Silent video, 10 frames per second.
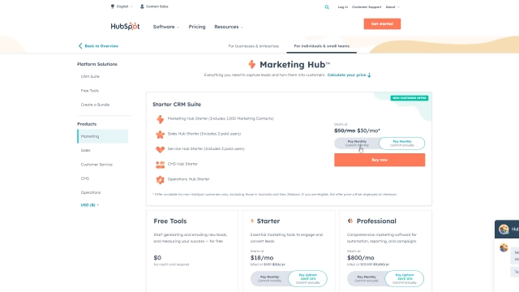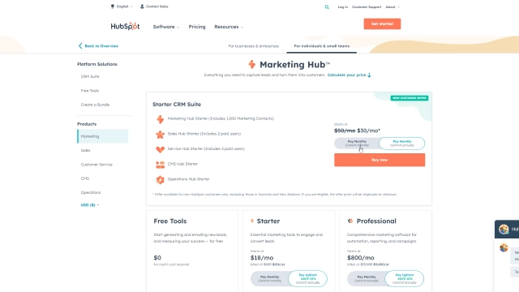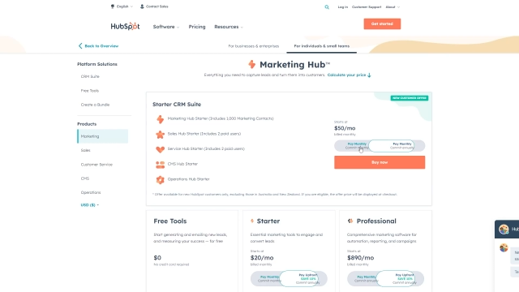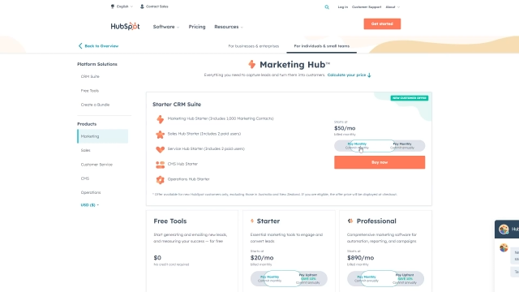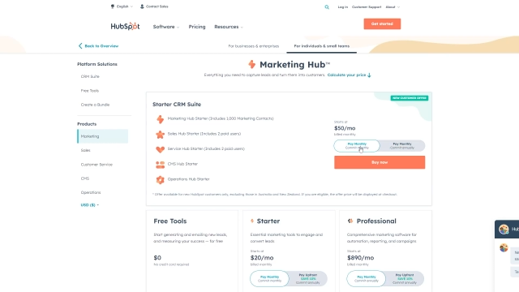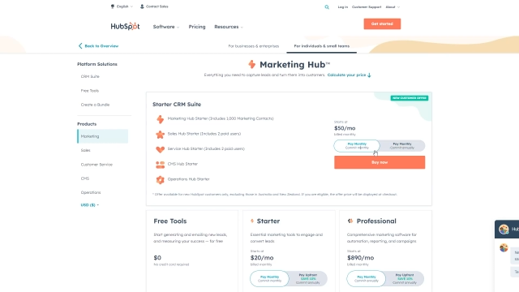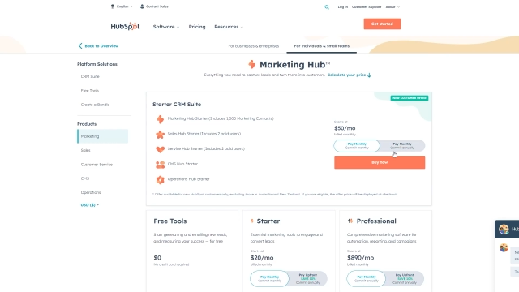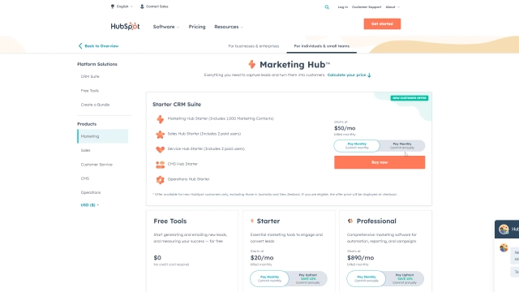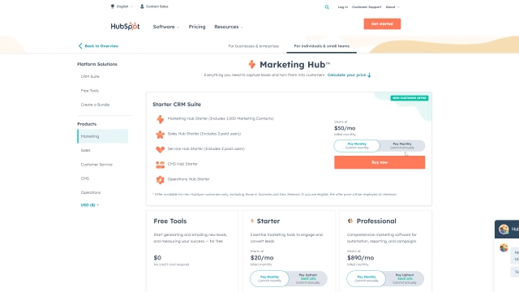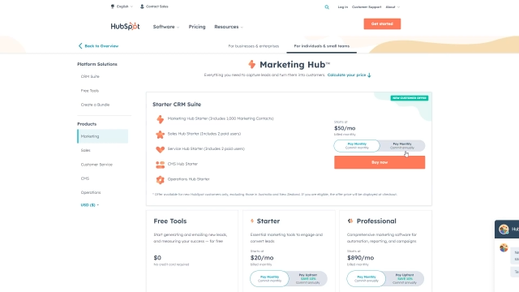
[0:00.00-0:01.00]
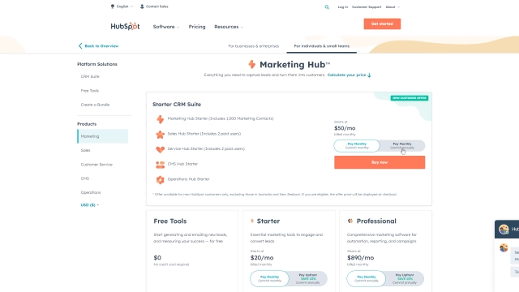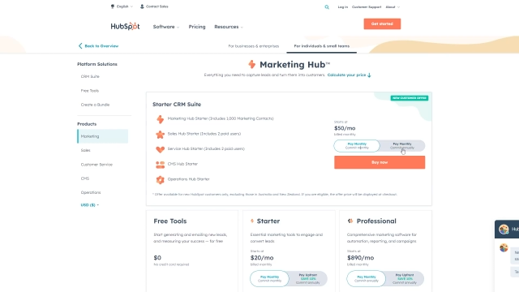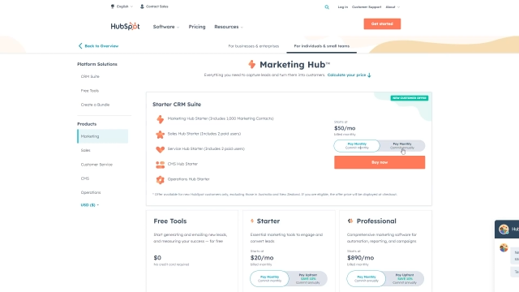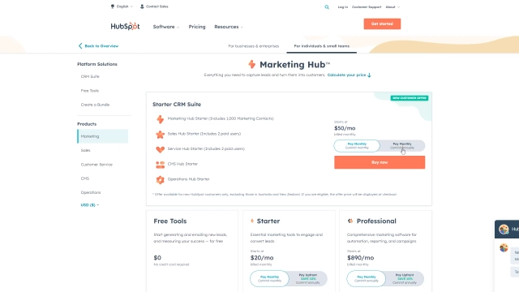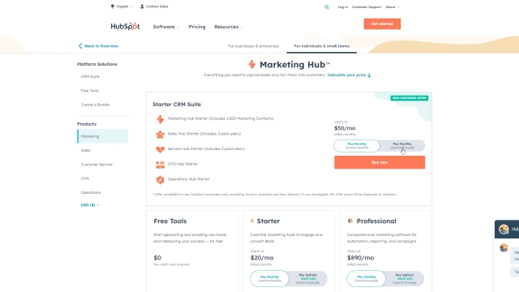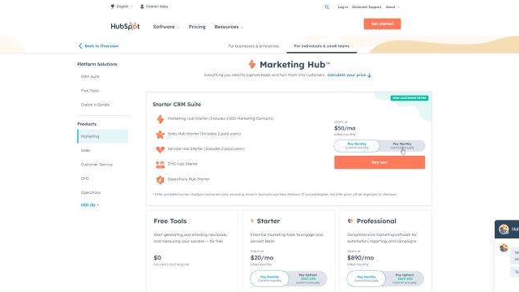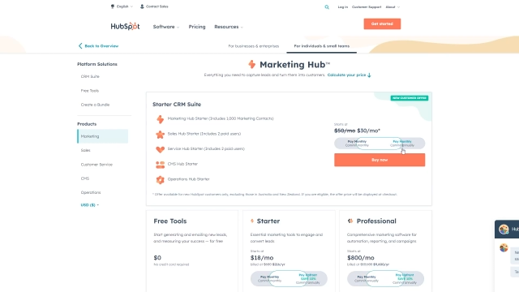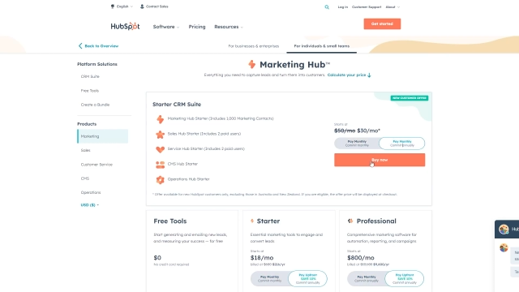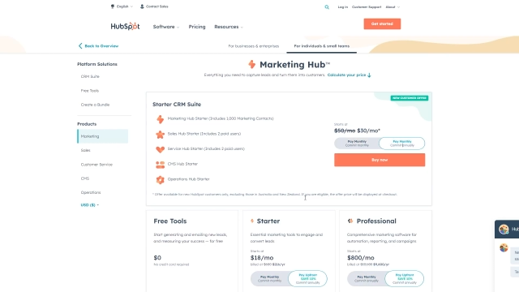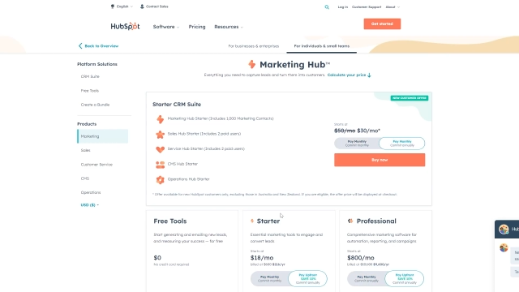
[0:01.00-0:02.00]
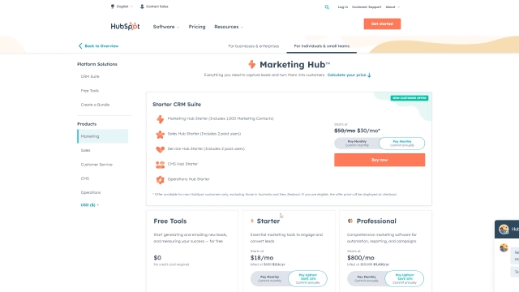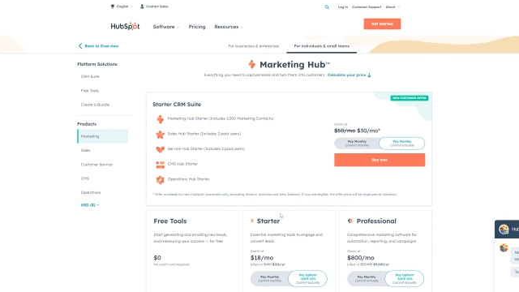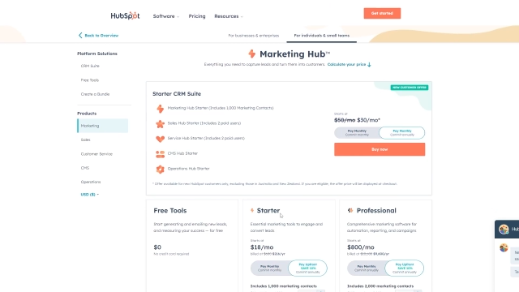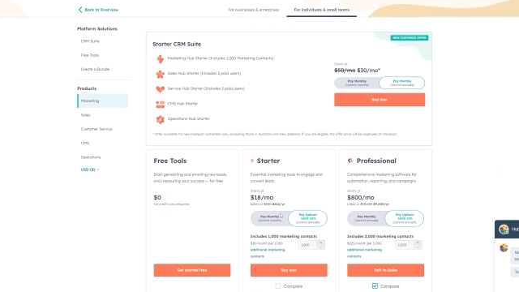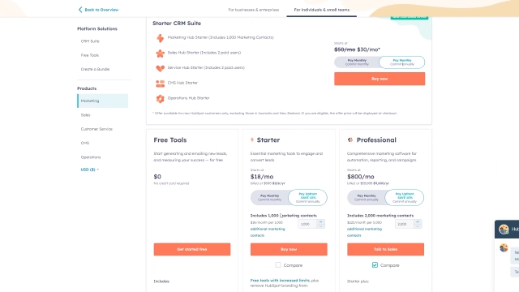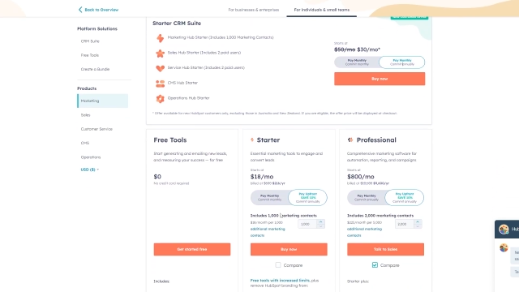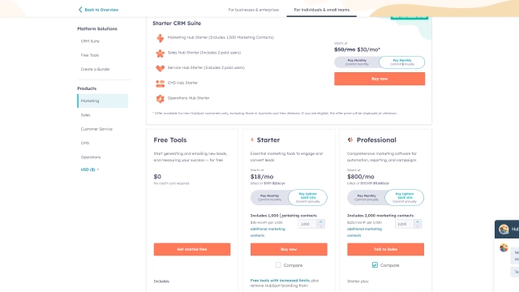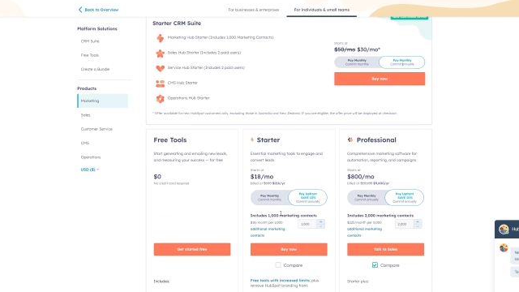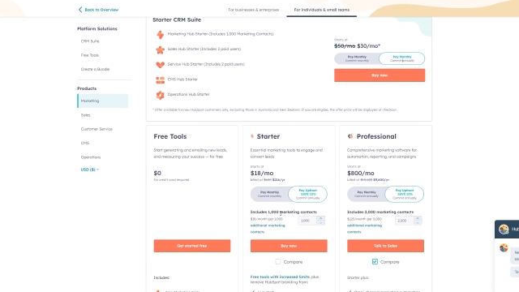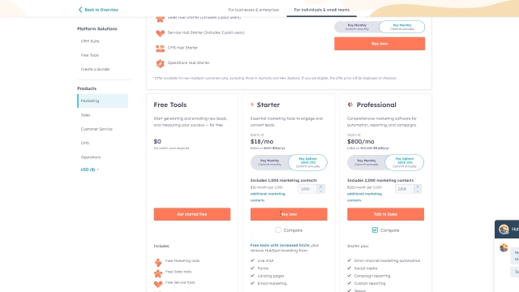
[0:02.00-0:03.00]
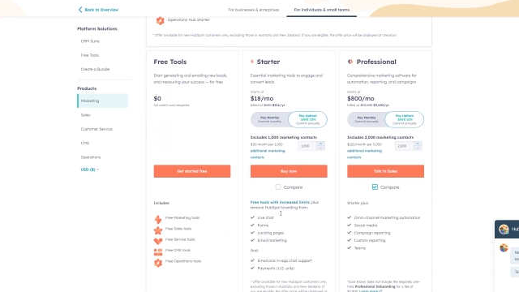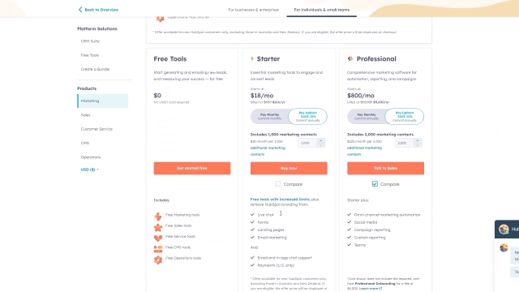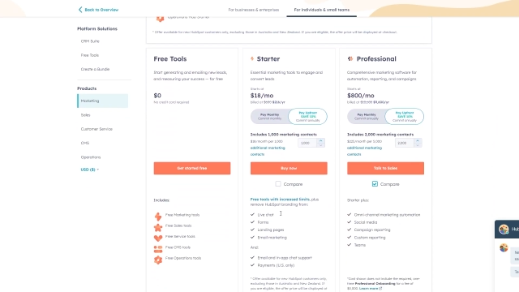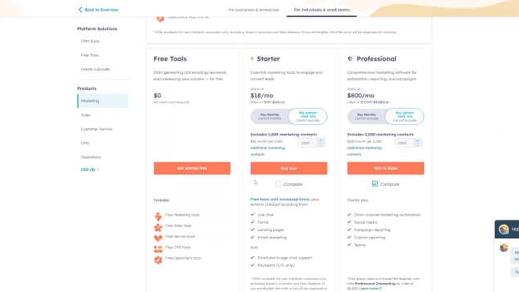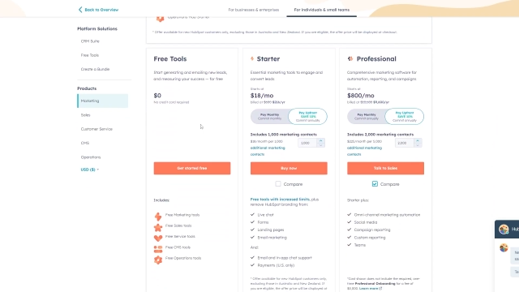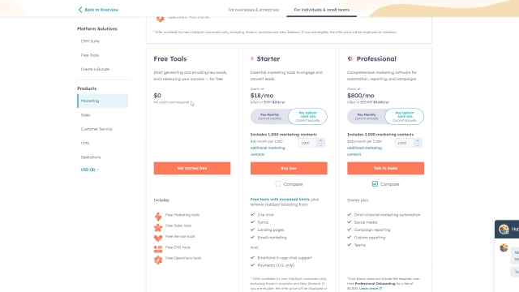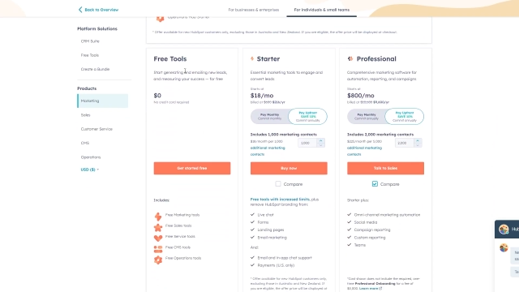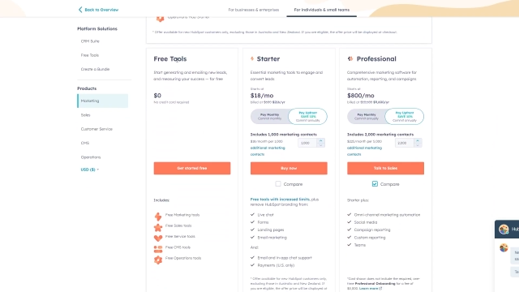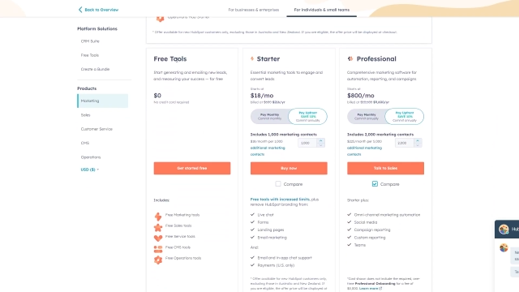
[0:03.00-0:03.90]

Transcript: [unreadable: no face in view]